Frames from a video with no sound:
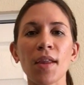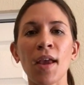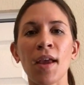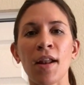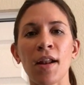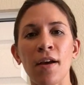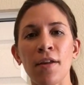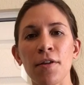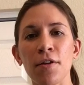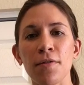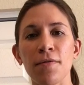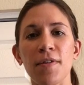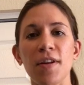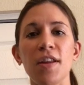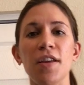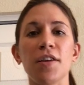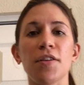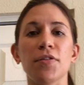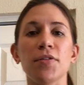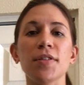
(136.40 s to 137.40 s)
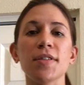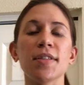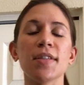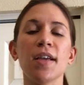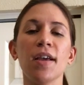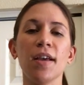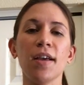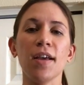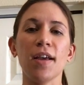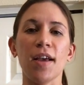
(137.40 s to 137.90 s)
and other videos.
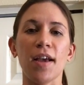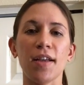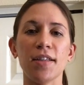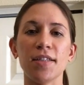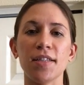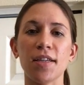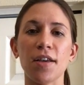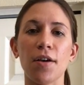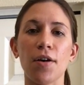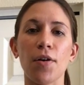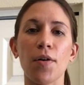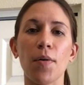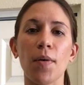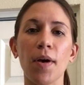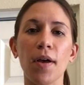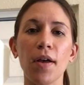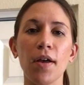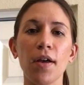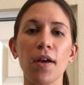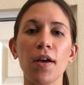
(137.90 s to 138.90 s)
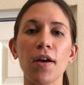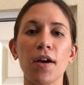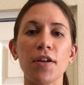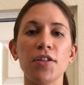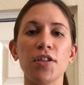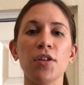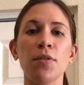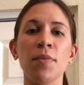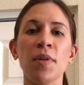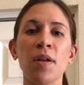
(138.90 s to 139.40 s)
And so a
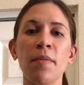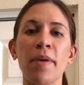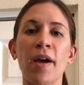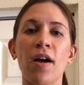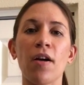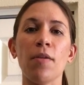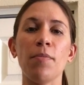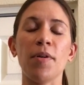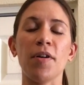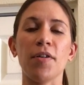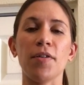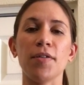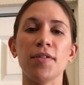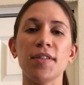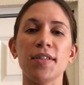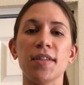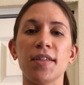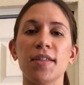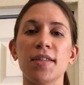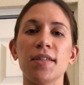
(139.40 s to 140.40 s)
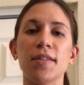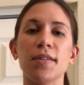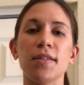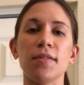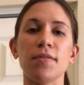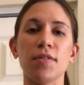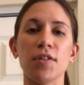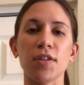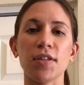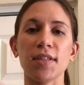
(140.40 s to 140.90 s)
2-minute power pose is
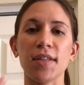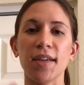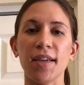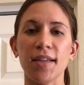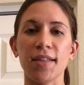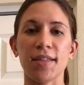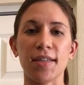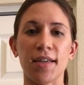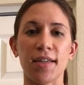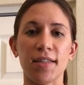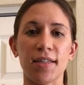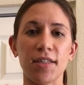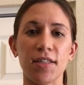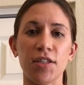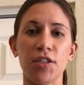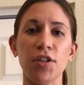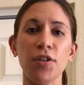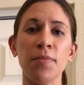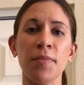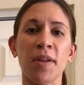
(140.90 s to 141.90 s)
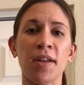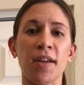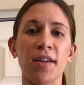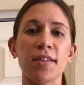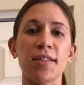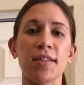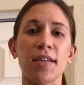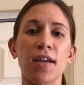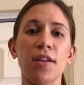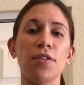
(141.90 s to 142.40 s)
just like it says, it's 2
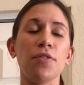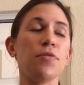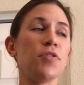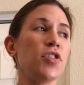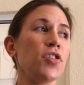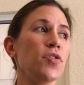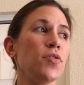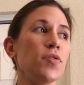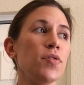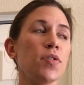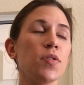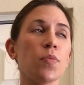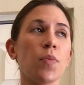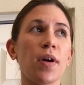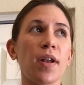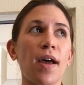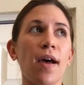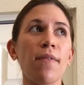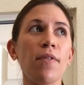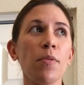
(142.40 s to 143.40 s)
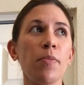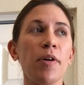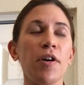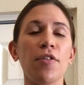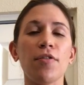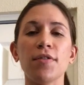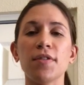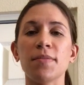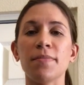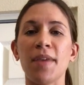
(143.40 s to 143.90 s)
minutes, and you choose whatever
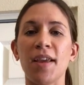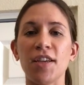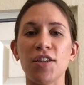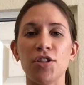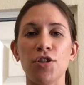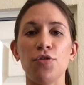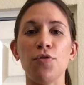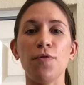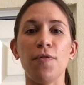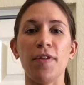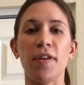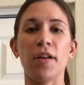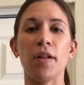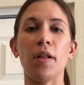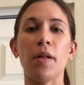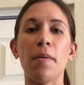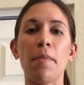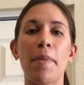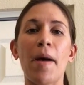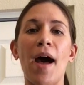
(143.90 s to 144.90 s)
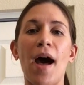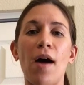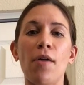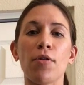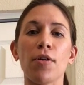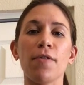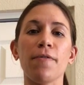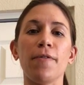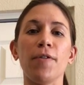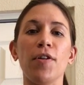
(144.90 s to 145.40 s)
pose makes you feel
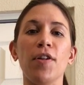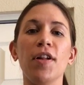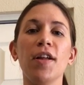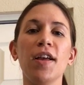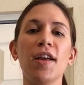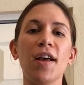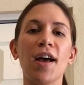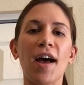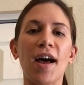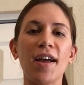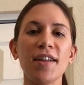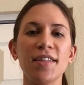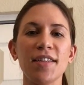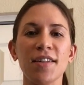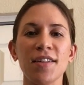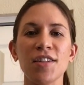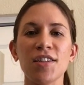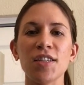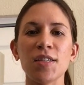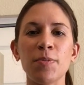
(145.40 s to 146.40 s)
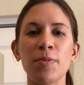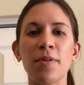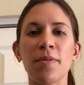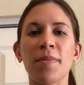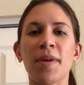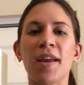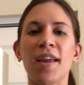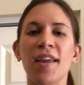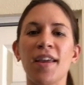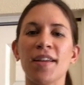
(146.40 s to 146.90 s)
powerful. I tend to just
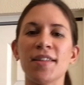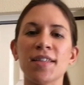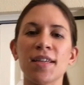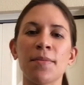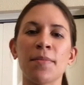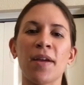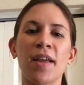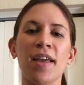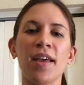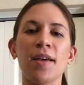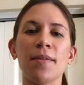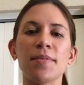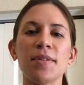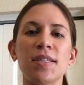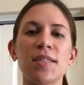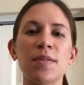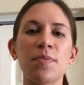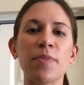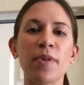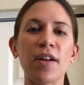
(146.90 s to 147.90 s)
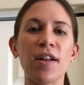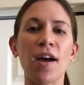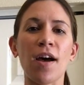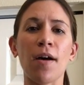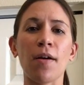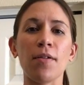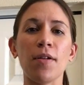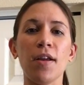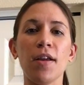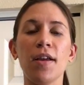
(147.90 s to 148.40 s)
put my hands on my hips, spread
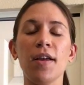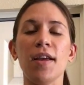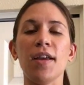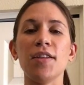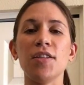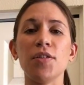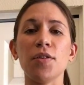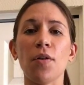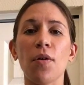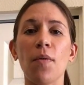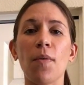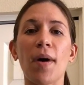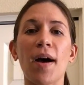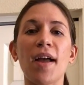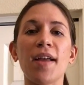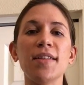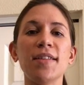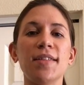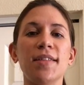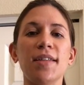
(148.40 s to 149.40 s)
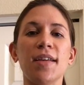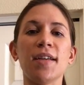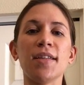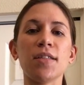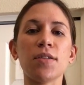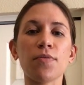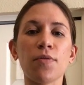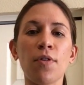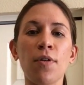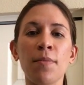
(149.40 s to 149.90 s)
out into a wide
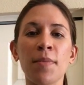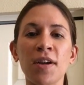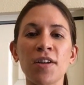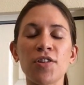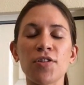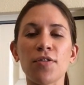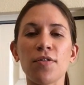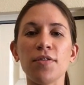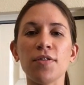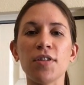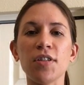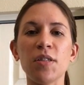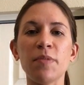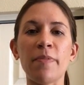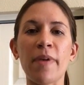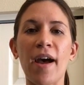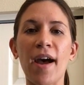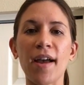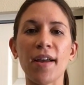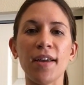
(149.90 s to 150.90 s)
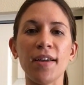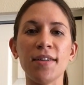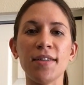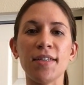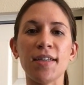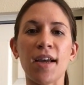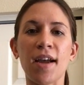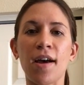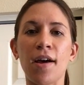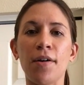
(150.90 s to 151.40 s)
stance, roll my shoulders back and
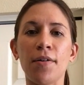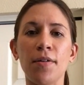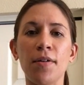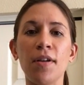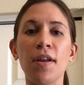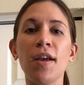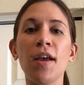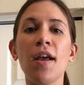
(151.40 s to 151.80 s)
down,